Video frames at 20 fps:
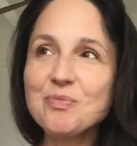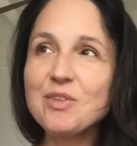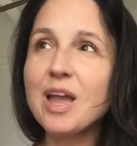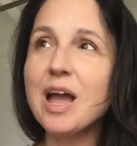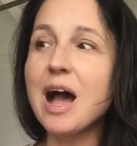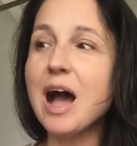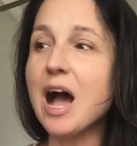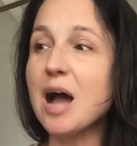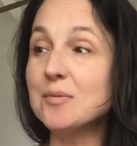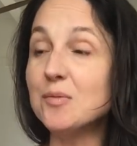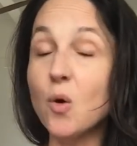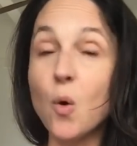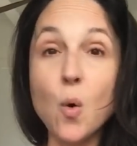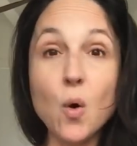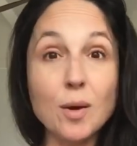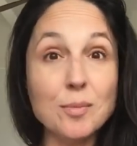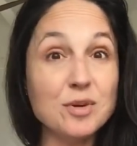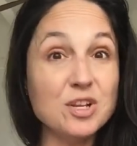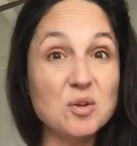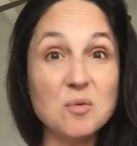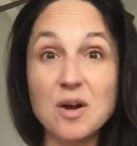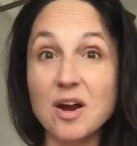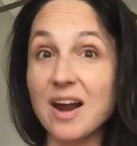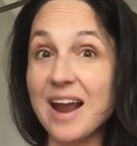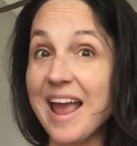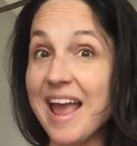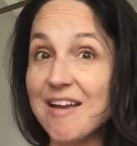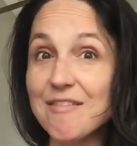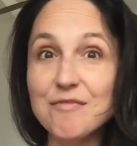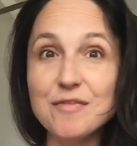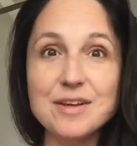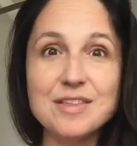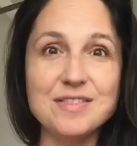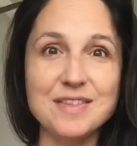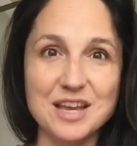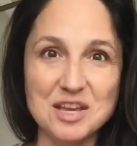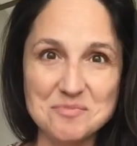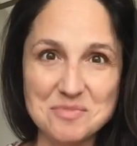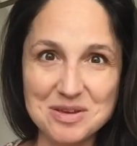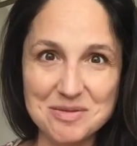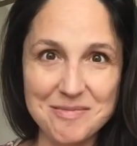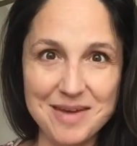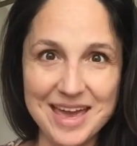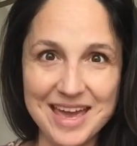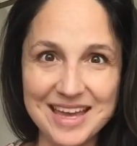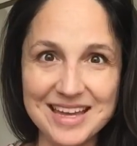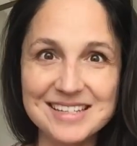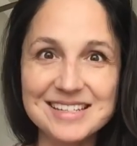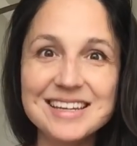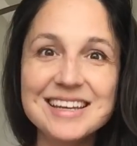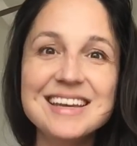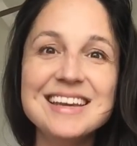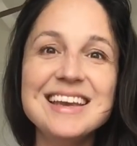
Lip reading: or I'm gonna wear everything Me Made.